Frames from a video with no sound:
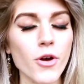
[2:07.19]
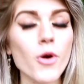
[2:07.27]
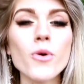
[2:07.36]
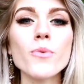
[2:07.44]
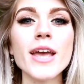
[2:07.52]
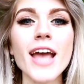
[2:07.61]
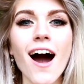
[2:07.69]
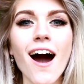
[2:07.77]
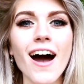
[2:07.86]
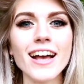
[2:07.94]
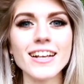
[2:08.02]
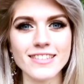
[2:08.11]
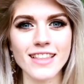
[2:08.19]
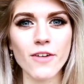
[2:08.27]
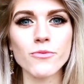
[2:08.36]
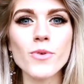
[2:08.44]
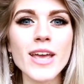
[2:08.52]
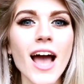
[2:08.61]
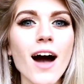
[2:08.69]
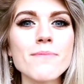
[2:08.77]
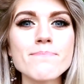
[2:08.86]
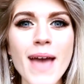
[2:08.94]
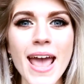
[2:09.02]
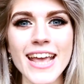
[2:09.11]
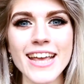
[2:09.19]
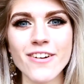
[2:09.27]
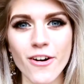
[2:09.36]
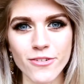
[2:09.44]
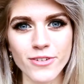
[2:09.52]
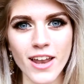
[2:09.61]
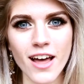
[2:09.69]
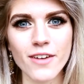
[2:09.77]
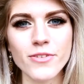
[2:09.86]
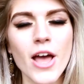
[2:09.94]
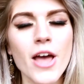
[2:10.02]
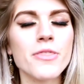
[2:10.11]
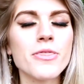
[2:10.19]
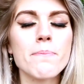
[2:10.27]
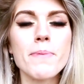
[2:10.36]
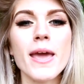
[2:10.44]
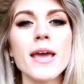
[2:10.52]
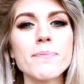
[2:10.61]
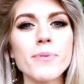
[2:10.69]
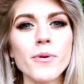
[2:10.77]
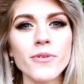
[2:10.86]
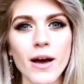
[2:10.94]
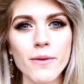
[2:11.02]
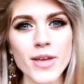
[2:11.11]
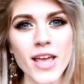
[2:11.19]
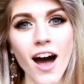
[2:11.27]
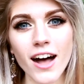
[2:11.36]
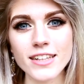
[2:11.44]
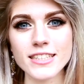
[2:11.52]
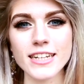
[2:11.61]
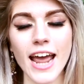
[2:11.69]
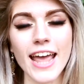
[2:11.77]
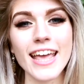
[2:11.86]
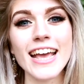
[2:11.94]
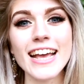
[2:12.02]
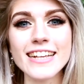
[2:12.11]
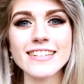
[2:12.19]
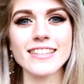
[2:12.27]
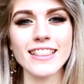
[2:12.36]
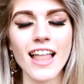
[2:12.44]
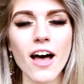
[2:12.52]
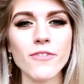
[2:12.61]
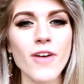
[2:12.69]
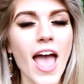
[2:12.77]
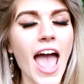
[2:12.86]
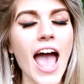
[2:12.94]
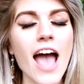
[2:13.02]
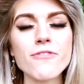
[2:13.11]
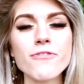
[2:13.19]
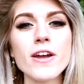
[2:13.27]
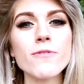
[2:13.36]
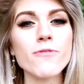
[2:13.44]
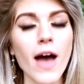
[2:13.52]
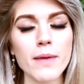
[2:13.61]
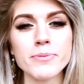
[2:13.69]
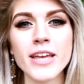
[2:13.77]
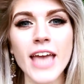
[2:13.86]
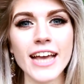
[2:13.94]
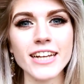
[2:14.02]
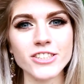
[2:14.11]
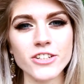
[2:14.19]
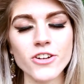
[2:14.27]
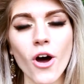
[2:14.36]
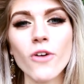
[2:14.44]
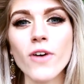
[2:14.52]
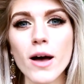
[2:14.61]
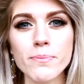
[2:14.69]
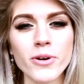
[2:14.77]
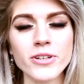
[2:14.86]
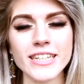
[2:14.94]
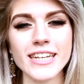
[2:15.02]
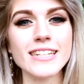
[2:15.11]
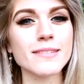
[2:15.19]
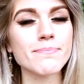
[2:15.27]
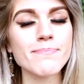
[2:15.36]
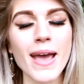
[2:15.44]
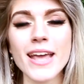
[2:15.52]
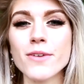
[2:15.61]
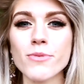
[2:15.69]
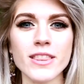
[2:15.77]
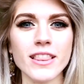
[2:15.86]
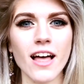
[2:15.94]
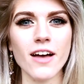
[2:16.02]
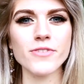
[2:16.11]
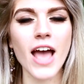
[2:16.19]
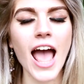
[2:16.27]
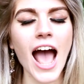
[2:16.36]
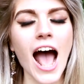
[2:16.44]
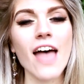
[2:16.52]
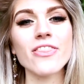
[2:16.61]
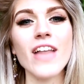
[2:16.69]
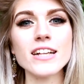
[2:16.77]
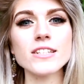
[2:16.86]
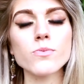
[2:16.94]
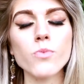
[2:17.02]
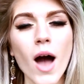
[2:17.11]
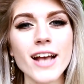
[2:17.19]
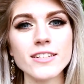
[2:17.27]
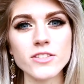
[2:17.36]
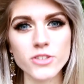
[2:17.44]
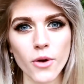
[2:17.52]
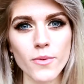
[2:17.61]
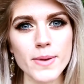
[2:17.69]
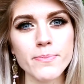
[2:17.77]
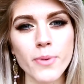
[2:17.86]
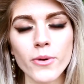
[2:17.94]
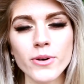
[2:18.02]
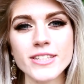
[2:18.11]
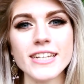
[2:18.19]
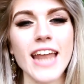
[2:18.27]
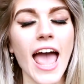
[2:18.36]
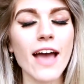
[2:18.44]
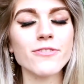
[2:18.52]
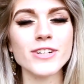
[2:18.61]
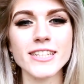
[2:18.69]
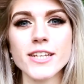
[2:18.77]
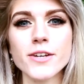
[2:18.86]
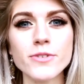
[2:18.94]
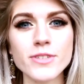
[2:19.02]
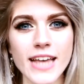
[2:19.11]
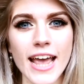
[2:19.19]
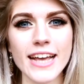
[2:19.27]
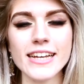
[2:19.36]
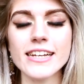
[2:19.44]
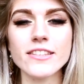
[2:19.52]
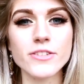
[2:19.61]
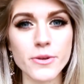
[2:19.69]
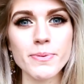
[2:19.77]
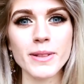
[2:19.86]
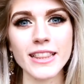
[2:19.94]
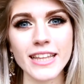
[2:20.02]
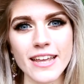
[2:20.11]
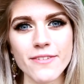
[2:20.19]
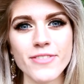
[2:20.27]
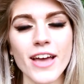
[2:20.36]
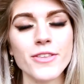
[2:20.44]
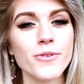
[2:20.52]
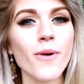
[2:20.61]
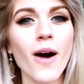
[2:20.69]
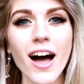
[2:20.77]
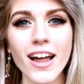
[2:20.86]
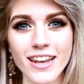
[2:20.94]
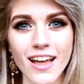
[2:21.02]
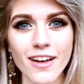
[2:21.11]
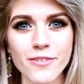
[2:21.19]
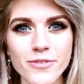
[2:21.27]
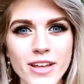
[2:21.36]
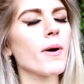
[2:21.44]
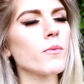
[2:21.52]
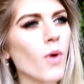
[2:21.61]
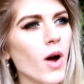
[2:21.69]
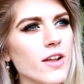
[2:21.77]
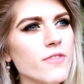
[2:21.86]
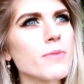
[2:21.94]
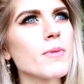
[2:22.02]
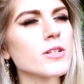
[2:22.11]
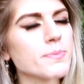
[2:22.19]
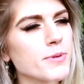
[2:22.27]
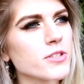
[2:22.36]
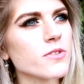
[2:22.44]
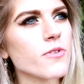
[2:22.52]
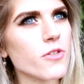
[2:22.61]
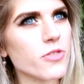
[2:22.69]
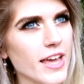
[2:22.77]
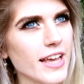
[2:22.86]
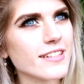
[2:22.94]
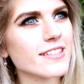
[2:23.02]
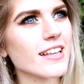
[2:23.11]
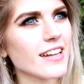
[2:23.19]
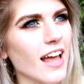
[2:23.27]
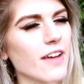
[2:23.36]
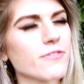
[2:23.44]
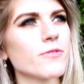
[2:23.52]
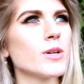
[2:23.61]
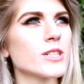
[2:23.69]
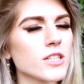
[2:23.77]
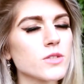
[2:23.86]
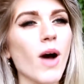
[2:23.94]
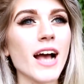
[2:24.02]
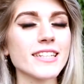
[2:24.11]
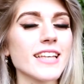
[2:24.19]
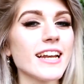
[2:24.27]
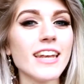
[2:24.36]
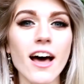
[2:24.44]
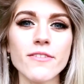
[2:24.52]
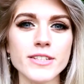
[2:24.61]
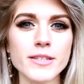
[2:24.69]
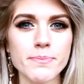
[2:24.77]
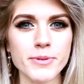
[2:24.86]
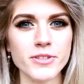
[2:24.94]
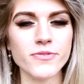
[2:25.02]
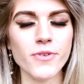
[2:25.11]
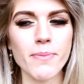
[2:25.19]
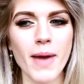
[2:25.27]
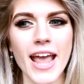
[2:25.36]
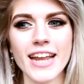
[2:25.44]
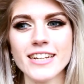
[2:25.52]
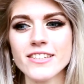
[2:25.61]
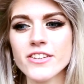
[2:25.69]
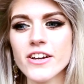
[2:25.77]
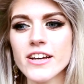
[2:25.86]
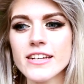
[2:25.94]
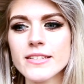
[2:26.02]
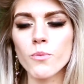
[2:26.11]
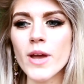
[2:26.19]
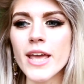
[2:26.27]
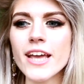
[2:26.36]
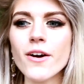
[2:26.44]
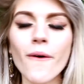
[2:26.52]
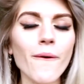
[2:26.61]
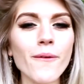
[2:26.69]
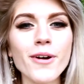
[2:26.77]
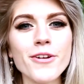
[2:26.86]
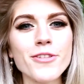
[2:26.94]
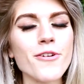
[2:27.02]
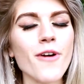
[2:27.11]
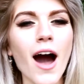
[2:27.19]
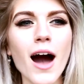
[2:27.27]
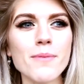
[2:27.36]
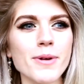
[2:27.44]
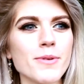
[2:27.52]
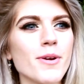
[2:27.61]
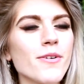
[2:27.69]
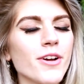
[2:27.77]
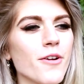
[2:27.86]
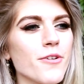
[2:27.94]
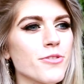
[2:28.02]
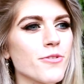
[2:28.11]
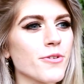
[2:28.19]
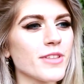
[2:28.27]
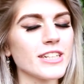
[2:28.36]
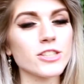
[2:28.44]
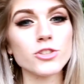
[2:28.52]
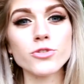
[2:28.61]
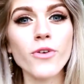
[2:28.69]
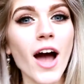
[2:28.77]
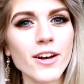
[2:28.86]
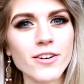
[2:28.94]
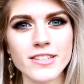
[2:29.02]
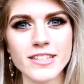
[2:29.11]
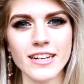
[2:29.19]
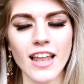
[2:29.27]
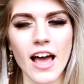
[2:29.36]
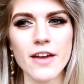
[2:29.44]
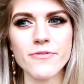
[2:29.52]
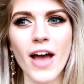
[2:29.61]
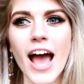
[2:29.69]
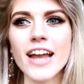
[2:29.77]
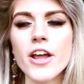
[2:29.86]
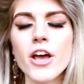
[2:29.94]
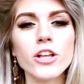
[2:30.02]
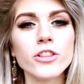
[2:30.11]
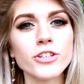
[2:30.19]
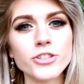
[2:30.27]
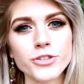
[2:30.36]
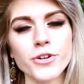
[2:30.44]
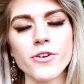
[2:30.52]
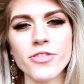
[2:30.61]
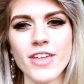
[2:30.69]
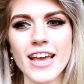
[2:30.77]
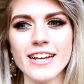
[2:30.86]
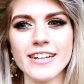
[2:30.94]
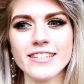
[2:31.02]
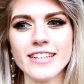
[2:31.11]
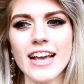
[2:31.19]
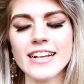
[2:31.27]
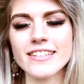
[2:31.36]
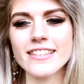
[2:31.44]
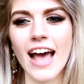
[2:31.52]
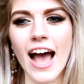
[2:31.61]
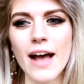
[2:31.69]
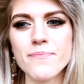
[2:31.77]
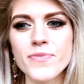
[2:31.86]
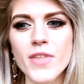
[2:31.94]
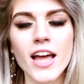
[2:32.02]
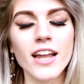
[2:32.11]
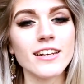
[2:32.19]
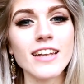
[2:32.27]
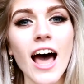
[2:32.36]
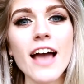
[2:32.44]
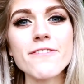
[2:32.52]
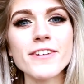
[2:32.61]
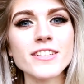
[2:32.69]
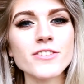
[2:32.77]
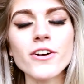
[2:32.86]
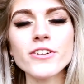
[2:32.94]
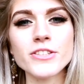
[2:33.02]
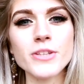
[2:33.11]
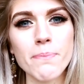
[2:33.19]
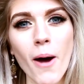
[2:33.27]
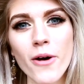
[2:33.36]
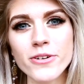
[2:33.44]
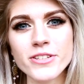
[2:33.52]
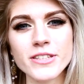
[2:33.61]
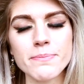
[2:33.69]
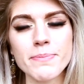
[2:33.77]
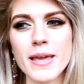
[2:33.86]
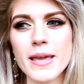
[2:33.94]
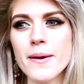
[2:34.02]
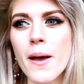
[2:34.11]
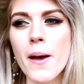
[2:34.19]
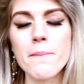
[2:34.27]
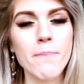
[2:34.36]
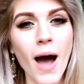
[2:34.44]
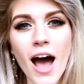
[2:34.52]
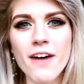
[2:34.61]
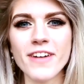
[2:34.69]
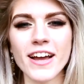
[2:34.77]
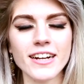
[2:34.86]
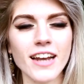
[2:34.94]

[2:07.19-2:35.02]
Who we are is love. We are made of love. The people that we are today is love. Every fabrication of our body is made with love, and that's why it's so important every single day to believe that you are loved. But one of the most beautiful things in life, which is why I say love is a beautiful pain, is because we all go through heartbreak, we all go through these trials in life, and the truth is that life is not supposed to be perfect.